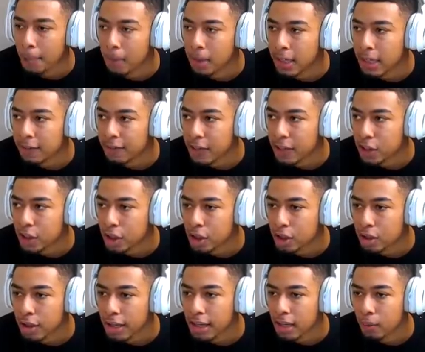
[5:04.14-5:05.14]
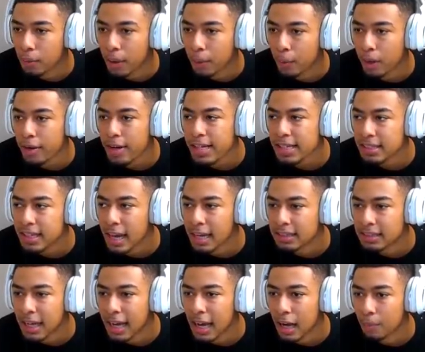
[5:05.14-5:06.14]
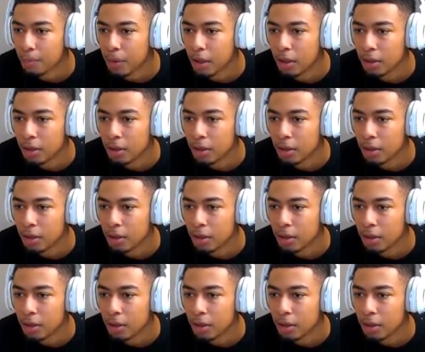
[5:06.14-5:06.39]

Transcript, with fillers: I'm leaving straight away. Where are these guys at,